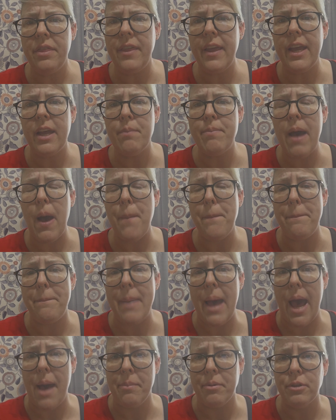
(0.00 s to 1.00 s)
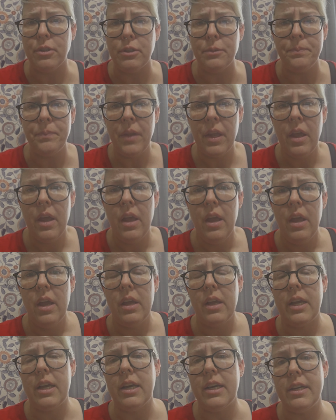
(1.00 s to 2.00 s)
think about Babel,
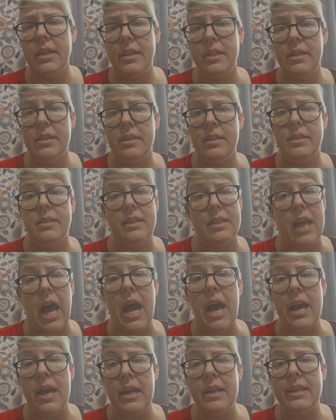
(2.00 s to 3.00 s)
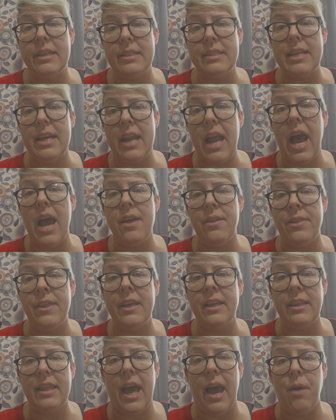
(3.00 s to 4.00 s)
because, like I said, I
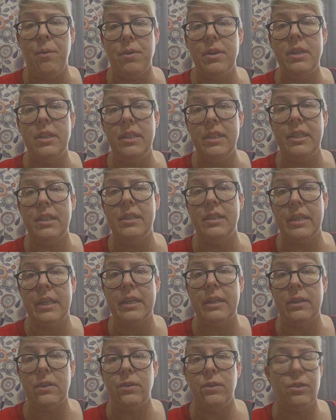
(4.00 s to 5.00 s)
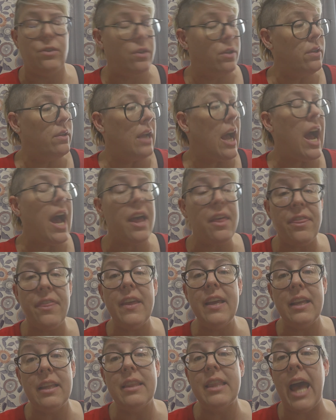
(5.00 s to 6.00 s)
think that one is going. I
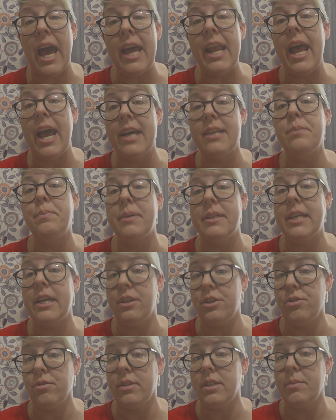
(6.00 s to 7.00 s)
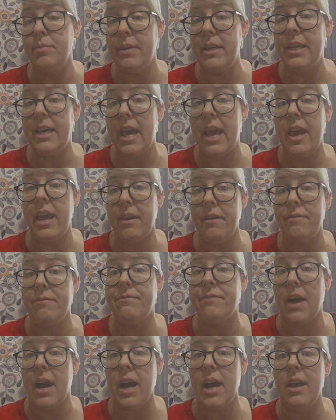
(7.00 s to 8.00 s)
think that has potential to be a
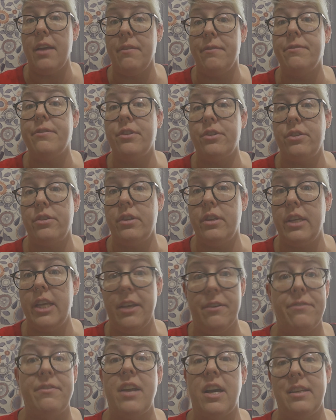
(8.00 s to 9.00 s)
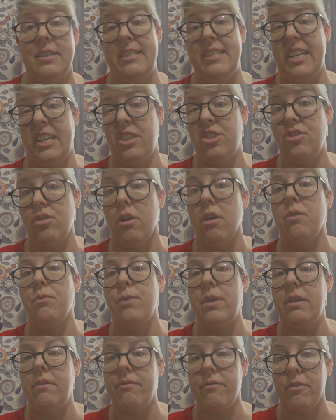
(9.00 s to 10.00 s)
5, if not 6-star
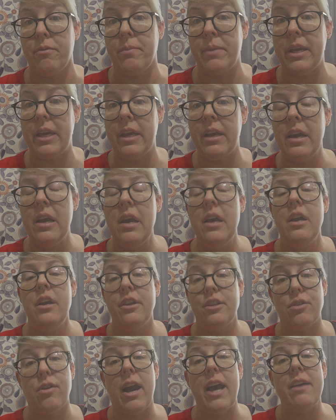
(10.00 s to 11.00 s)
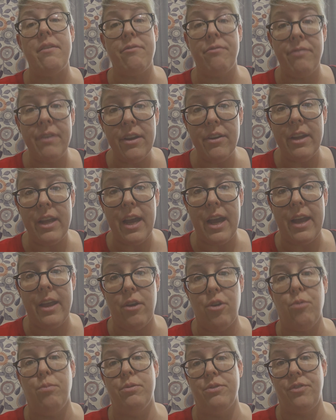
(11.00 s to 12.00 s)
read for me. So I have very high
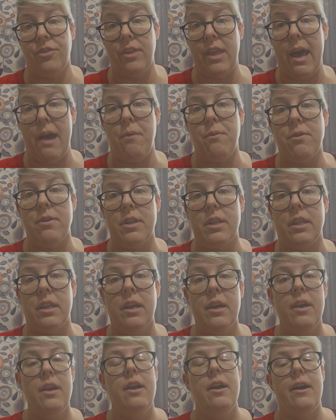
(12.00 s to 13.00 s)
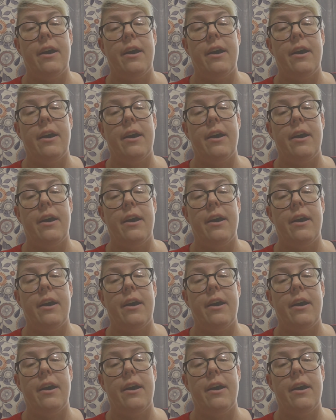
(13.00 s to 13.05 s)
hopes for that one.